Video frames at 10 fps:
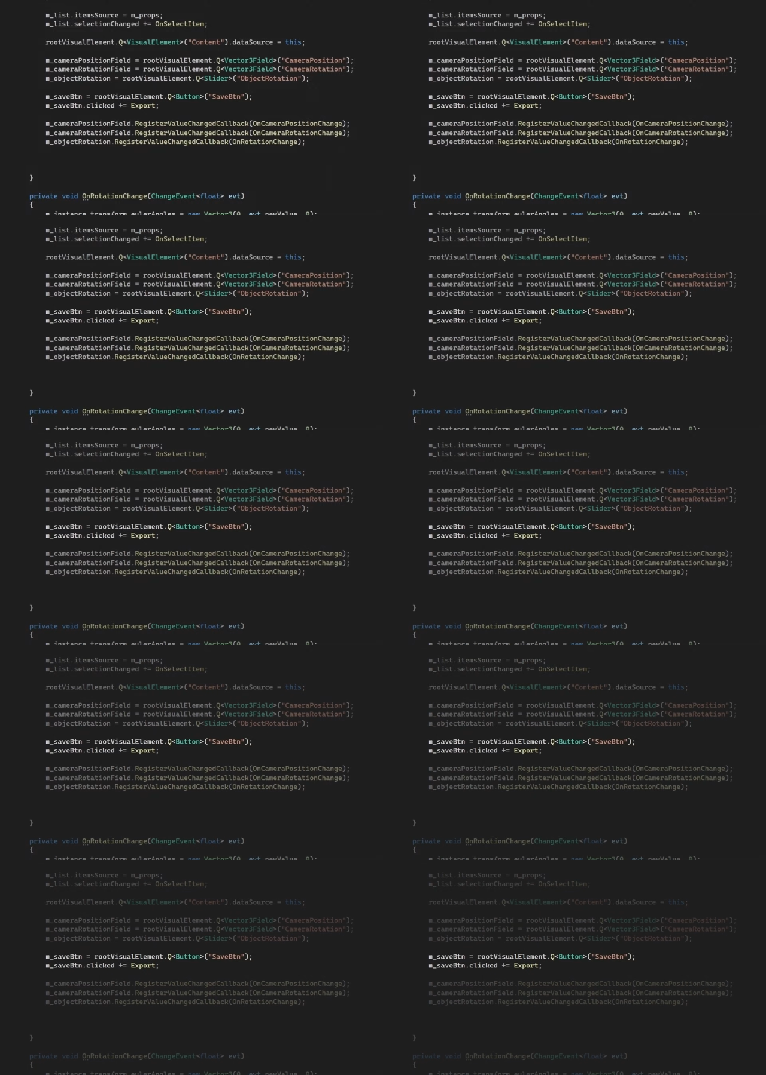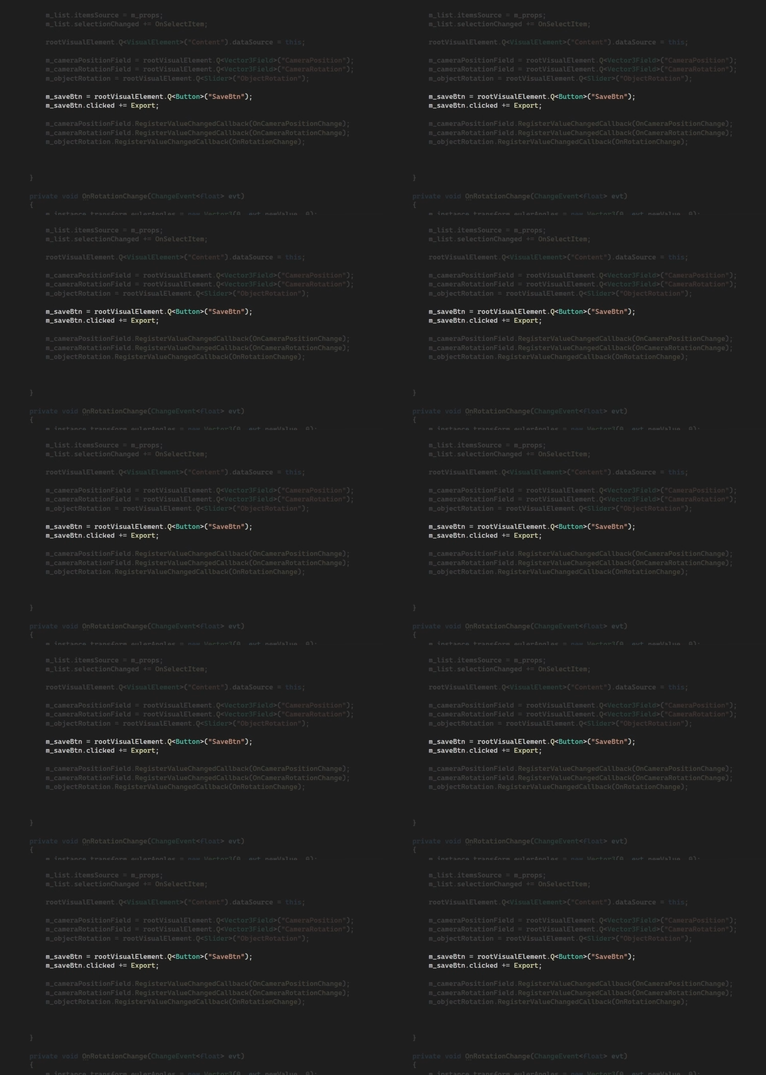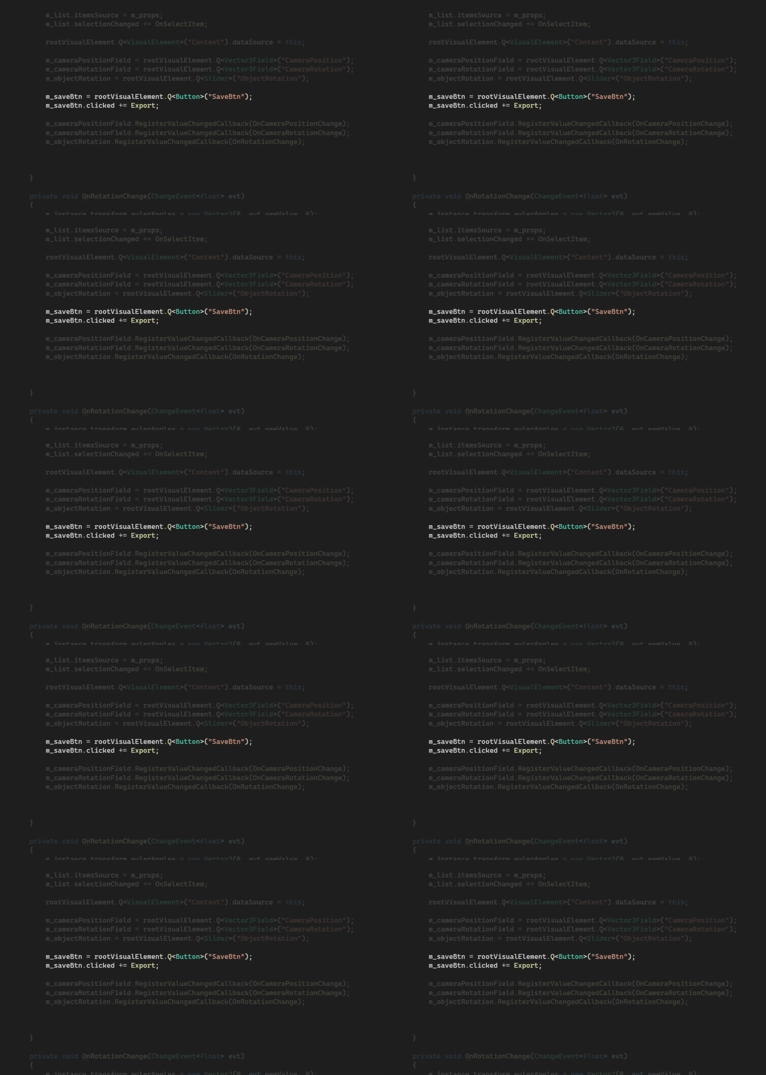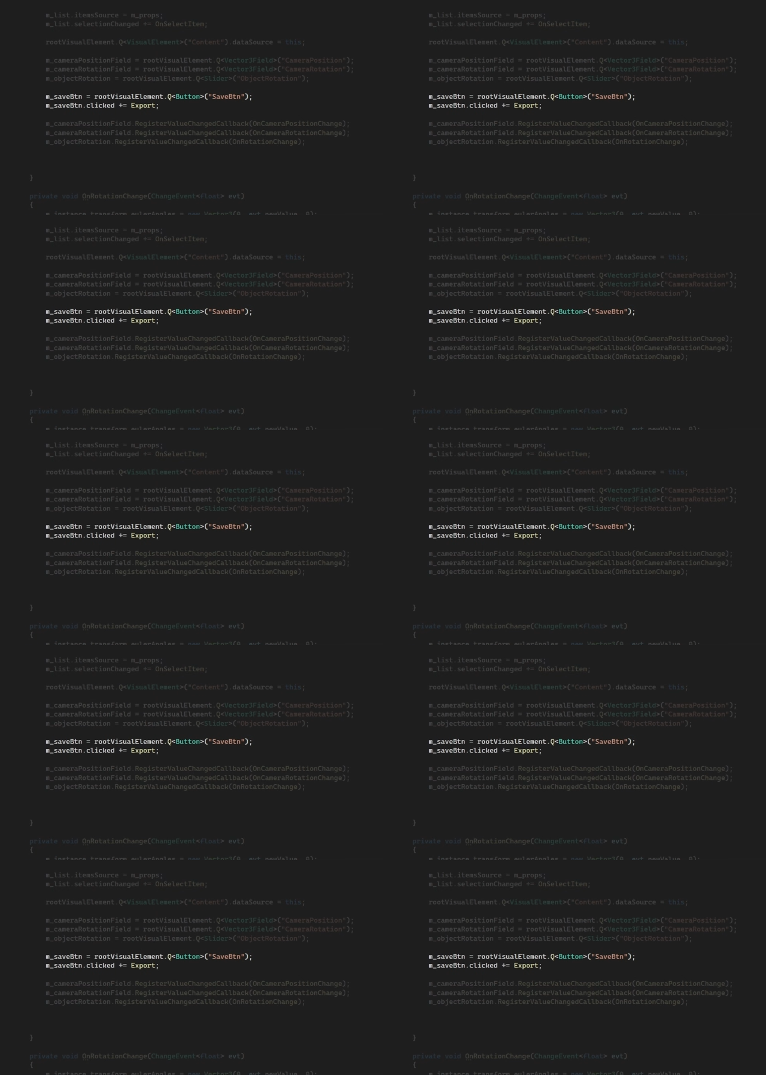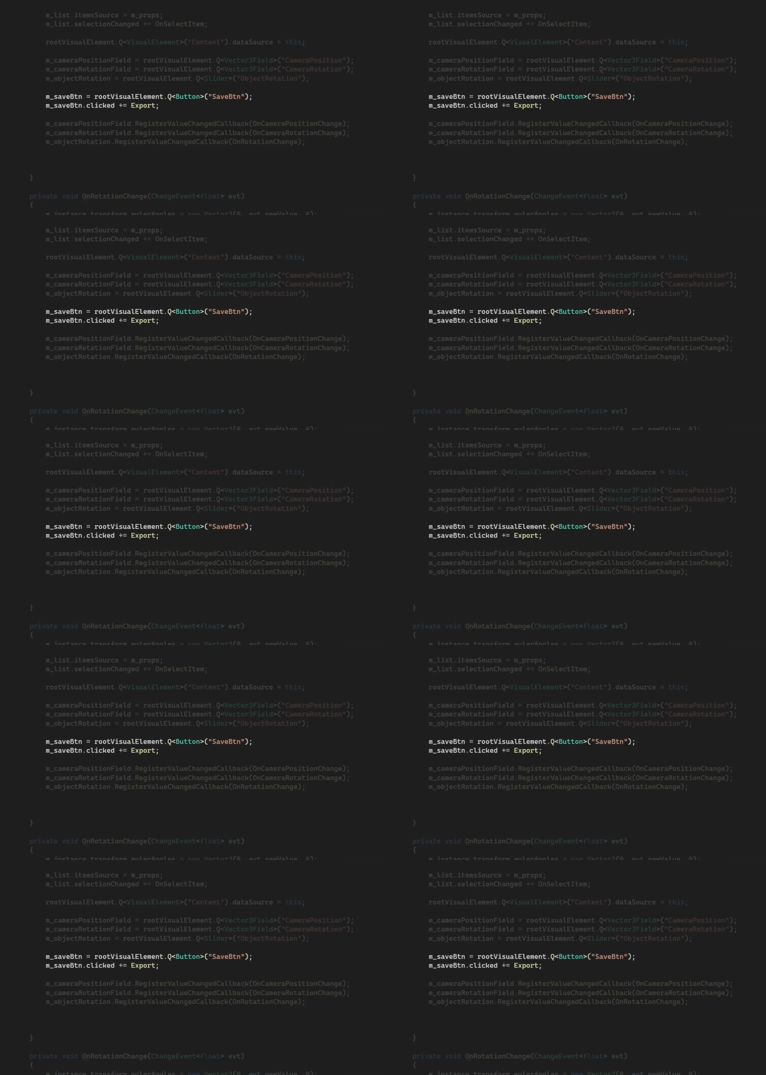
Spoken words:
Nobody's mouth can be seen.